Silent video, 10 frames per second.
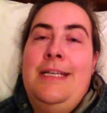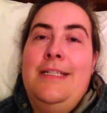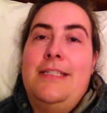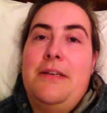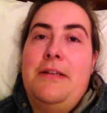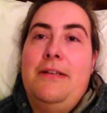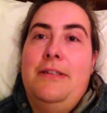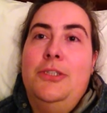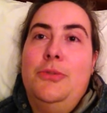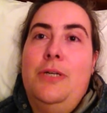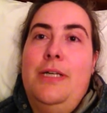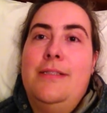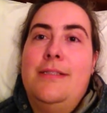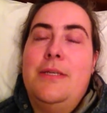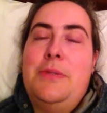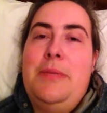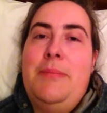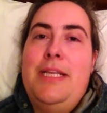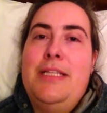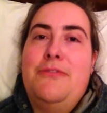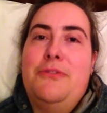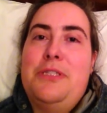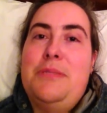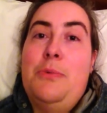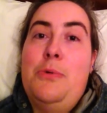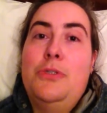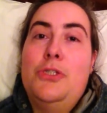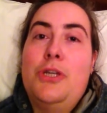So I shall see you in a minute for some more show